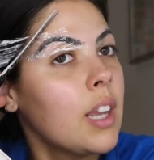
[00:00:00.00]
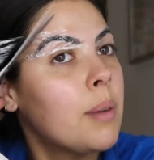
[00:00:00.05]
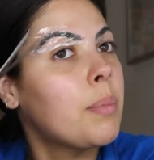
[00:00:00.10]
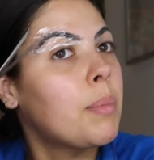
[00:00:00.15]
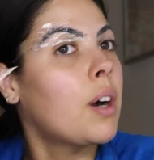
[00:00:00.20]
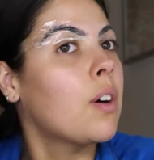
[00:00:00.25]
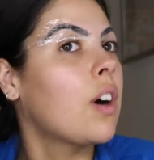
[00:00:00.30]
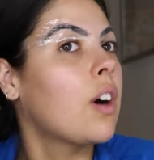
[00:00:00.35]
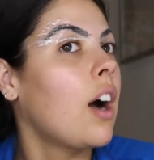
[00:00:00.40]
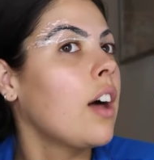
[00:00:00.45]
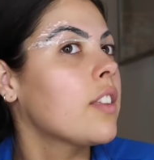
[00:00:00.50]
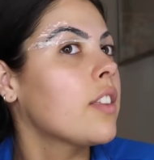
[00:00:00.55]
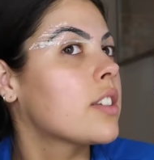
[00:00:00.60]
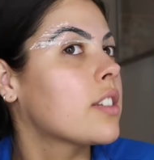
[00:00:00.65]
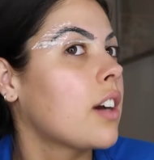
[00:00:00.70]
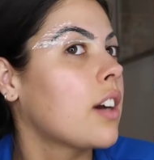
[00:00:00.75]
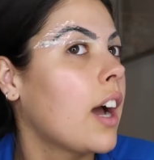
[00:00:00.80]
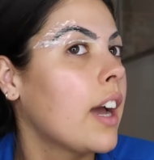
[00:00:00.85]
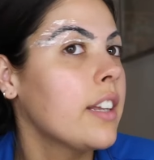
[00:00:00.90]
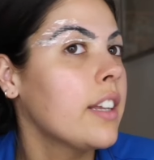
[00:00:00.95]
but I'll cut the
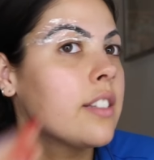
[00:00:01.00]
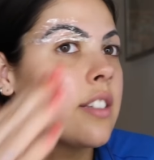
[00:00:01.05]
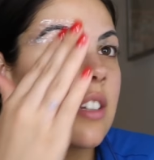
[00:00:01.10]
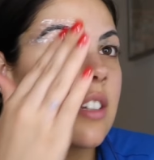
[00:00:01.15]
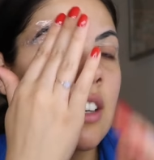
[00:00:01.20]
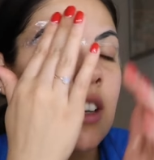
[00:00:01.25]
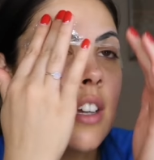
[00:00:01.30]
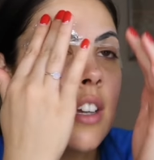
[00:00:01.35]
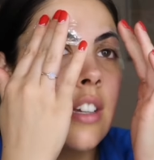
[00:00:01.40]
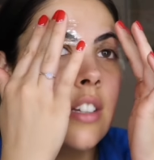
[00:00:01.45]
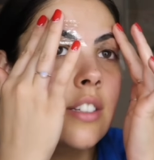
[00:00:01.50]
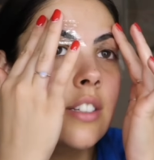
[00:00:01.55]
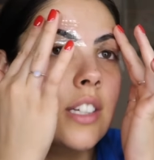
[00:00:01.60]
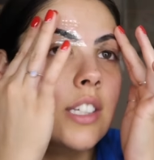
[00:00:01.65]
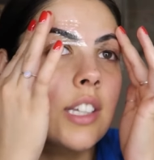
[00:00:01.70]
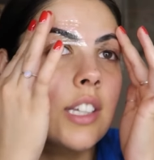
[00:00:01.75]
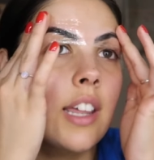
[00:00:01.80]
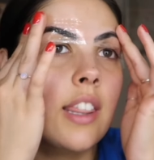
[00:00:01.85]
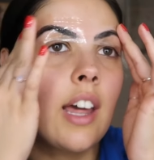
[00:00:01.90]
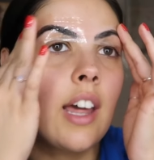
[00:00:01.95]
sides so
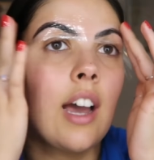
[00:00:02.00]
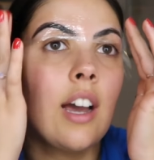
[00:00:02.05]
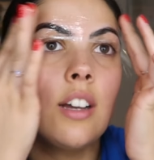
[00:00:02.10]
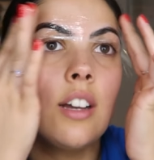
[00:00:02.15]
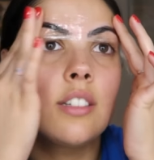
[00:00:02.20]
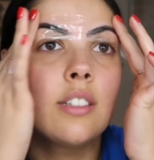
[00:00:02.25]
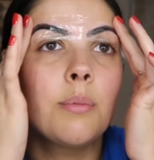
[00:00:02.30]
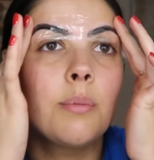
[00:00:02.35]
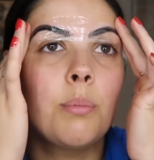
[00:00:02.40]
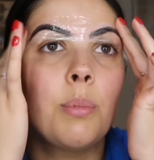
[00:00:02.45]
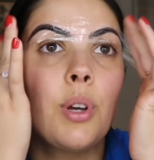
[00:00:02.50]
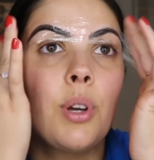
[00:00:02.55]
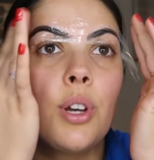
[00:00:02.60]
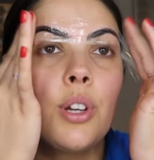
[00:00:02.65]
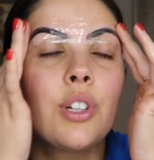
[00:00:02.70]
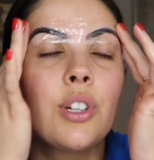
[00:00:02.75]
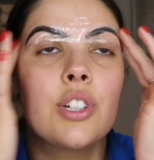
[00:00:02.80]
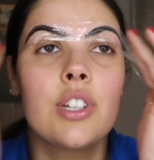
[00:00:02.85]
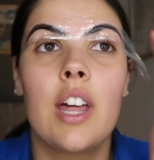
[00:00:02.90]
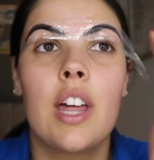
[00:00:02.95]
it's like that.
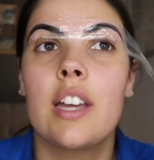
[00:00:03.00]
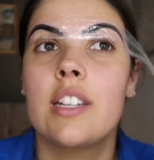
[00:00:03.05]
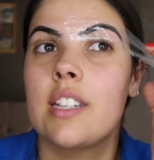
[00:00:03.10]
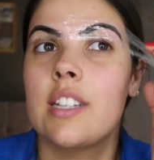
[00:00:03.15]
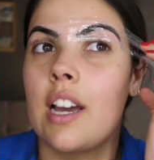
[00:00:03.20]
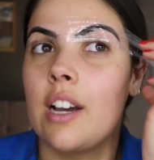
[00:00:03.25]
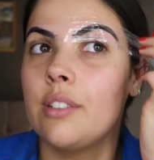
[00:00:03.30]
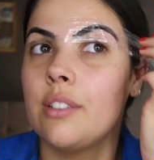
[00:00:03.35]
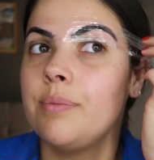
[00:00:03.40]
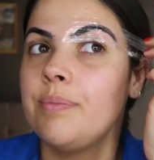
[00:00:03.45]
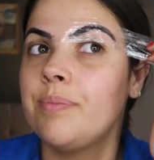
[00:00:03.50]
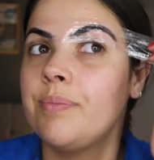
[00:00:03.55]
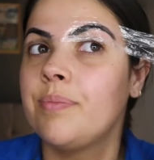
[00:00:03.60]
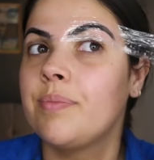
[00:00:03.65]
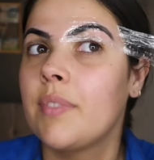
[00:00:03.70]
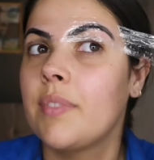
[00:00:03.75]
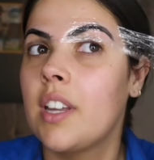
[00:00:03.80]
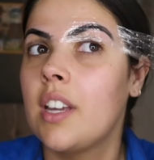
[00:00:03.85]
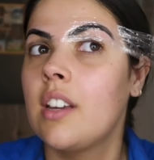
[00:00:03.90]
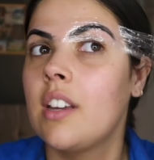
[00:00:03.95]
Push that down.
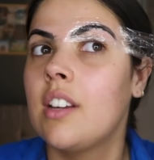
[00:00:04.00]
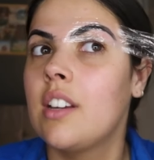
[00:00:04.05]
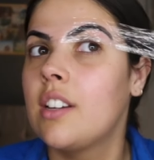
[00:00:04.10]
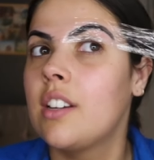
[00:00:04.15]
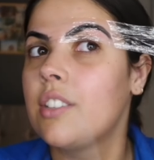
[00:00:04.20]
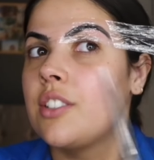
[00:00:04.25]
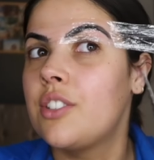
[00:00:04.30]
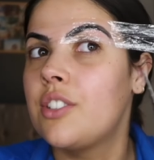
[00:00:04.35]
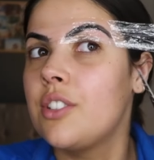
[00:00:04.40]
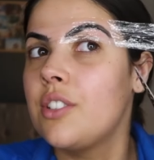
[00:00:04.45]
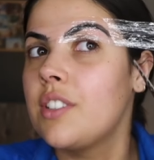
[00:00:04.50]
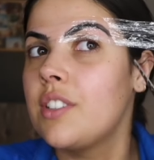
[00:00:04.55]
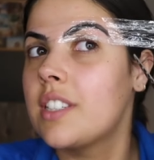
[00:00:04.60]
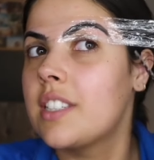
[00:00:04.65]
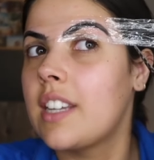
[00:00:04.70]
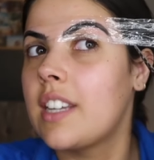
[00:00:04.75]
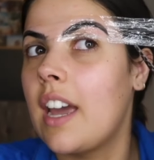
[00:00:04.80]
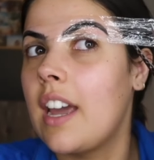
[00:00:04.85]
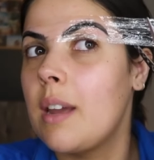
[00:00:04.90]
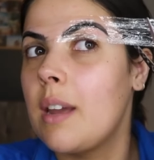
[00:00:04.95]
Do the
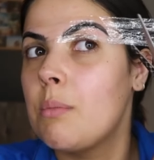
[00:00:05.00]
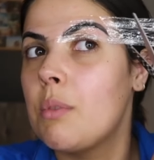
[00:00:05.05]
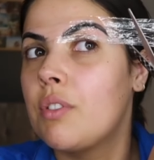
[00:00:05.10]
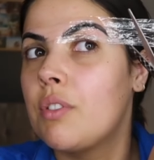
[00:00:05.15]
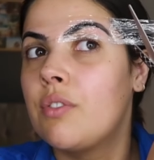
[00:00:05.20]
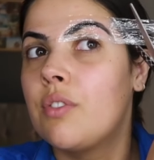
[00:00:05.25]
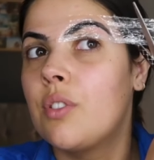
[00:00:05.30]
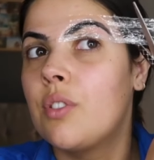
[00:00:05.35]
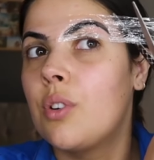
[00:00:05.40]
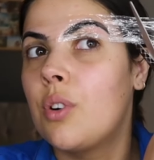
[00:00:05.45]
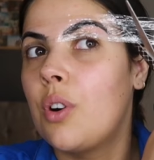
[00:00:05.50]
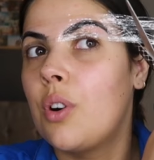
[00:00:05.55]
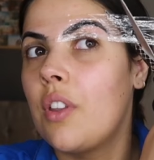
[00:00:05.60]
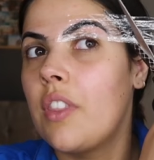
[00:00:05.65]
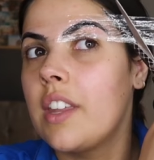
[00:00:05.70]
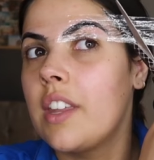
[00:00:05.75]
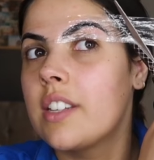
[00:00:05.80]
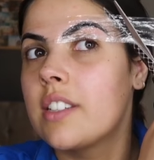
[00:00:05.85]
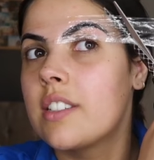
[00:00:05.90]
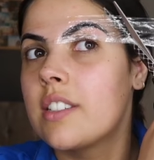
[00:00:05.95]
same for
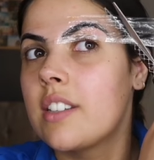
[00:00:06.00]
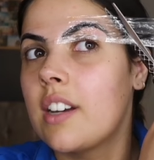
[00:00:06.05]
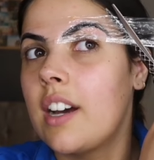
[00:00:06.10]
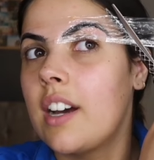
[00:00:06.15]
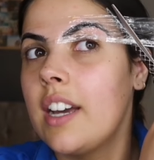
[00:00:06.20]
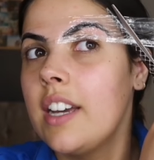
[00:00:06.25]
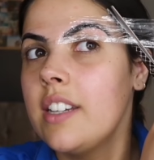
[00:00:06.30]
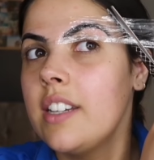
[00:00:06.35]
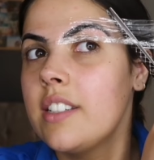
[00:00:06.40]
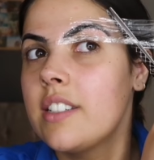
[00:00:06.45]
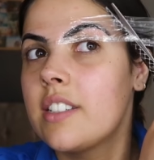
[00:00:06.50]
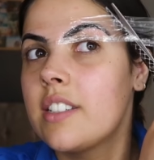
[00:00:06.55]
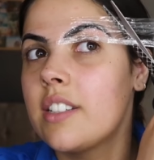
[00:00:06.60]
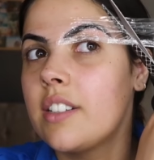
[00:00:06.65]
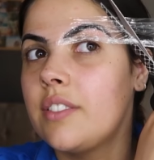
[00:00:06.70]
this side.